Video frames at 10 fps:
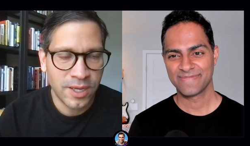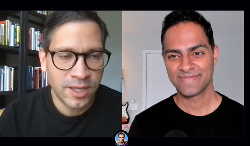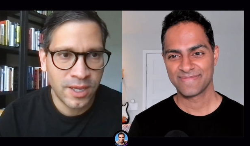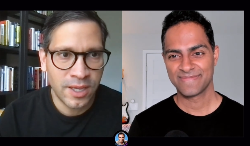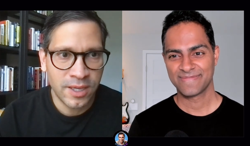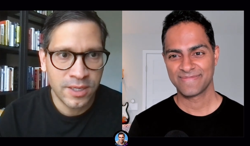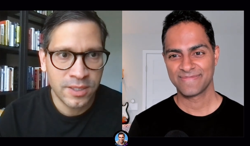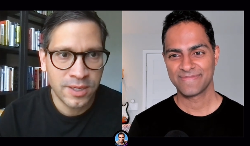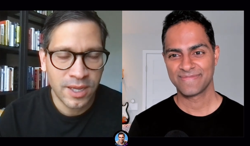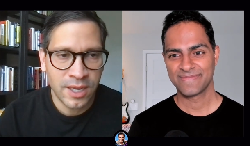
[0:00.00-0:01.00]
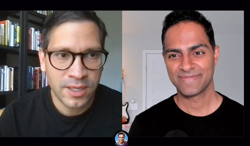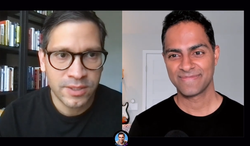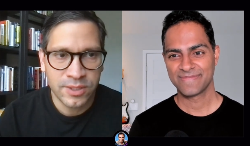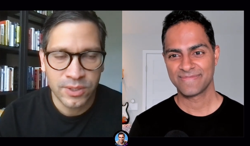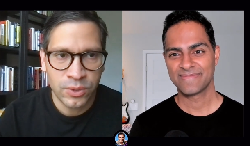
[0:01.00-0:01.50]
Speaker 1: N A N
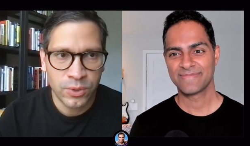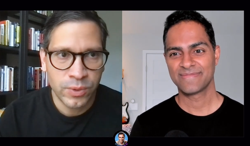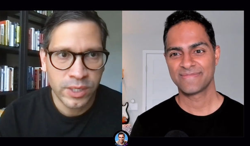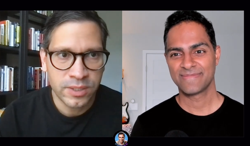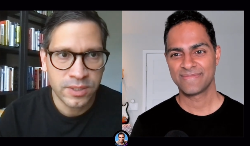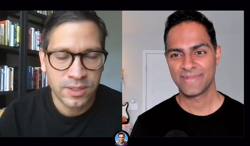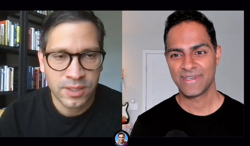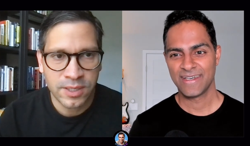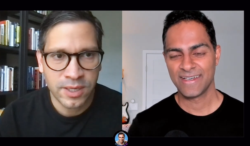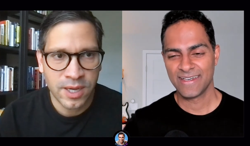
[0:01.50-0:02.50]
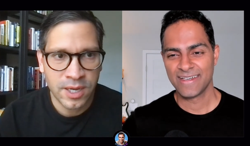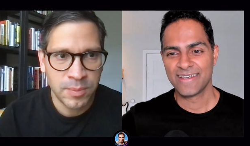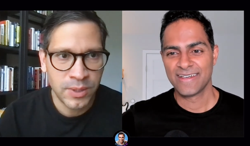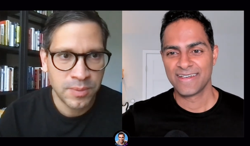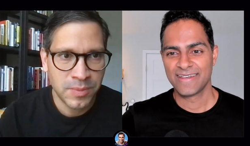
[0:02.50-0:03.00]
at U S dot I
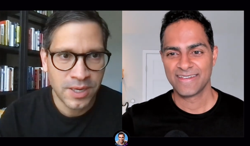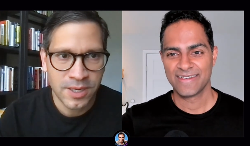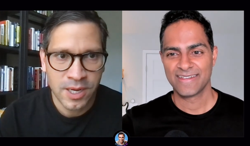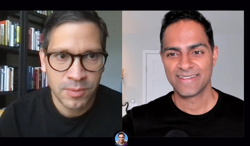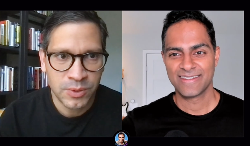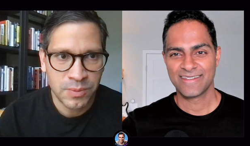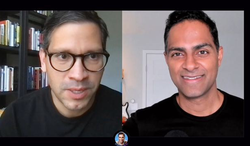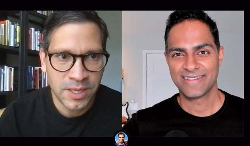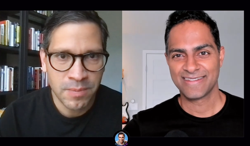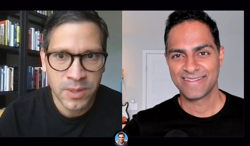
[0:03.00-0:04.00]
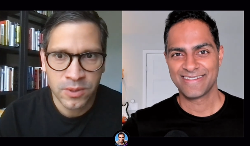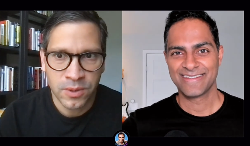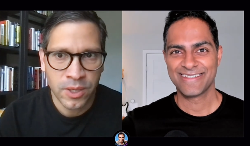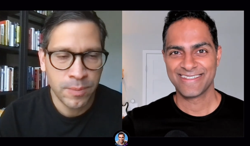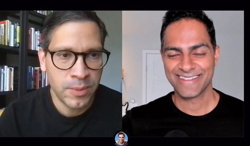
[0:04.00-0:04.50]
B M dot com is my
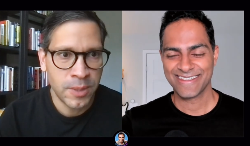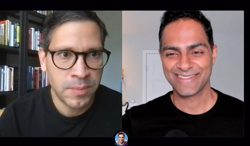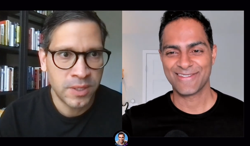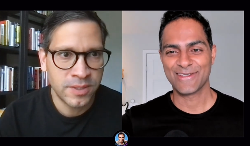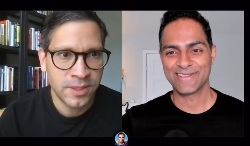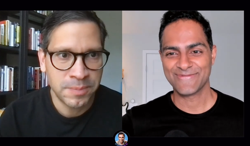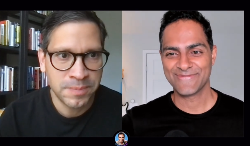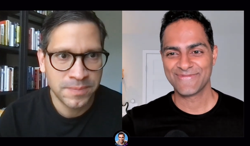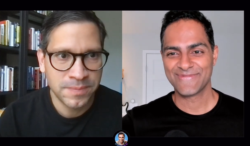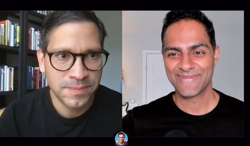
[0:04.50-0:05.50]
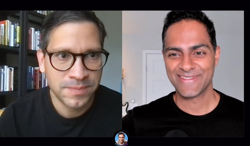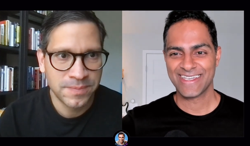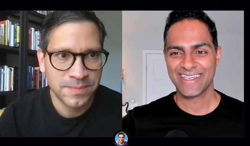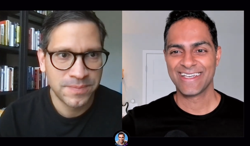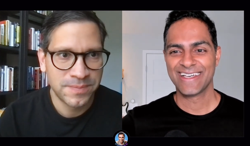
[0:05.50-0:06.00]
email. Hit me up awesome. anytime.
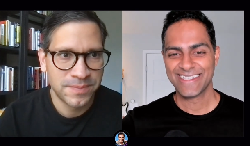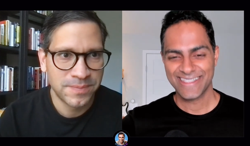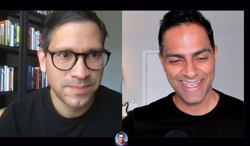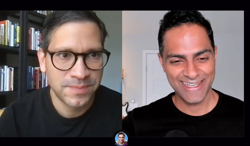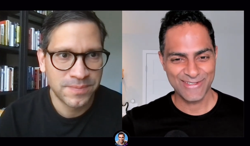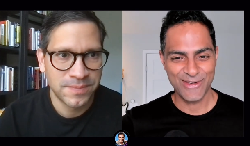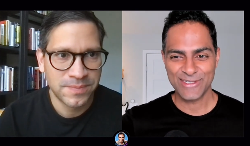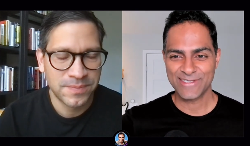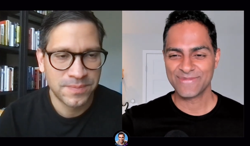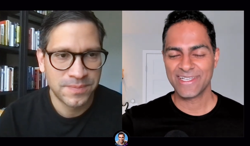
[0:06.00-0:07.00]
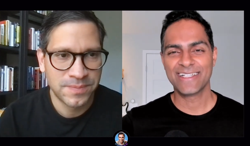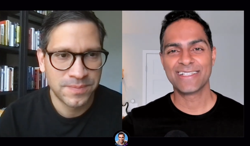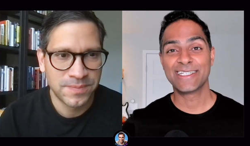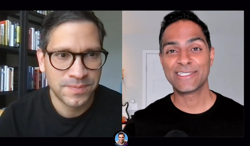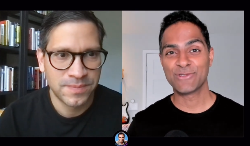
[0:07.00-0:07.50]
Speaker 2: That is awesome. Daniel,
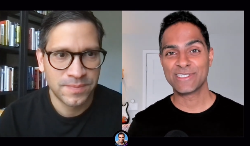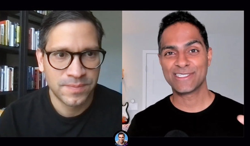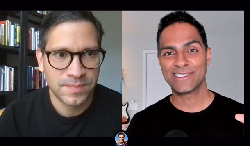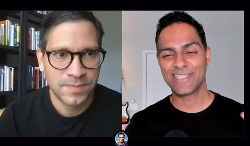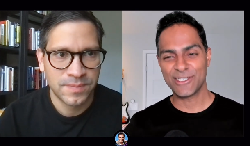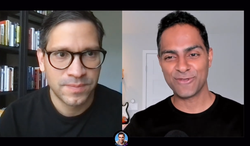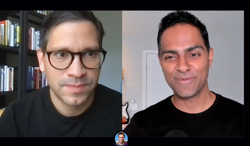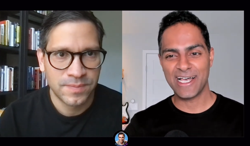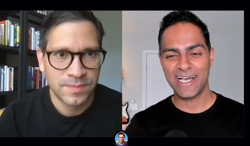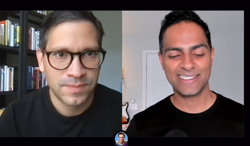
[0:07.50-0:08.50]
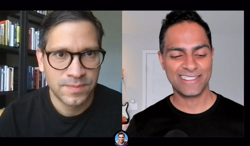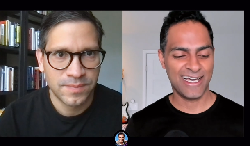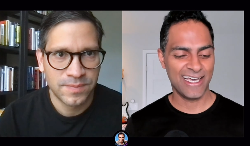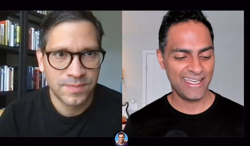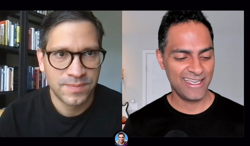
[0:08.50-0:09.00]
this was such a blast.
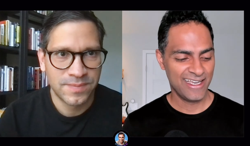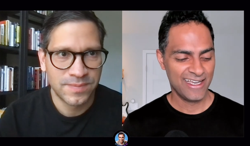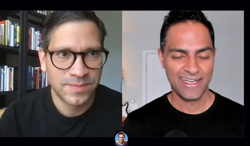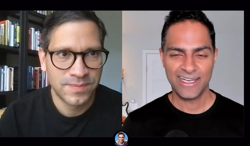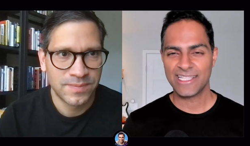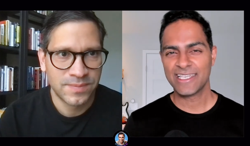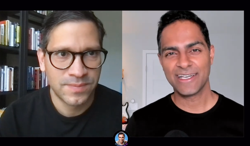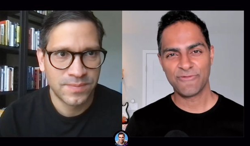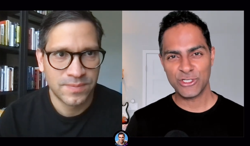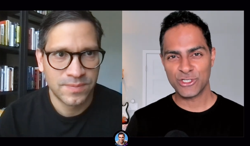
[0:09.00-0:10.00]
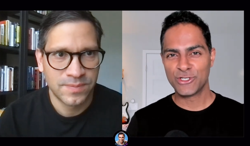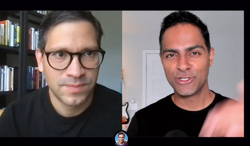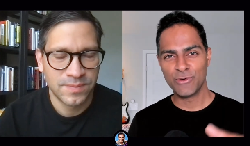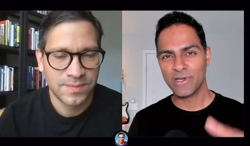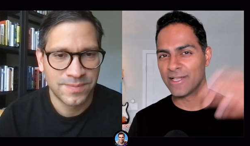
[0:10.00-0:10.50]
I, I think we should
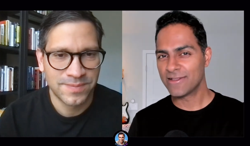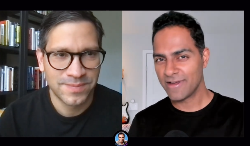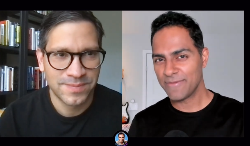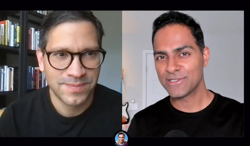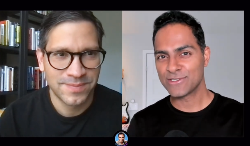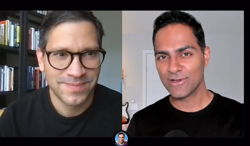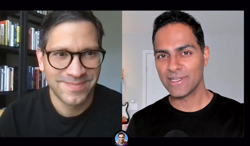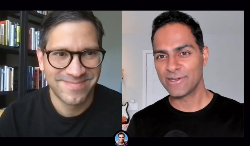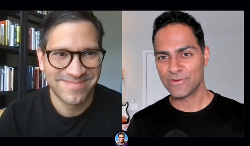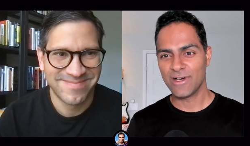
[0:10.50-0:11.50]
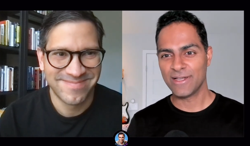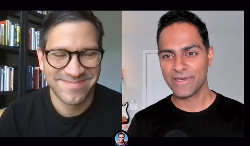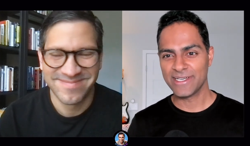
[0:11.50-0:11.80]
do another episode later on, because I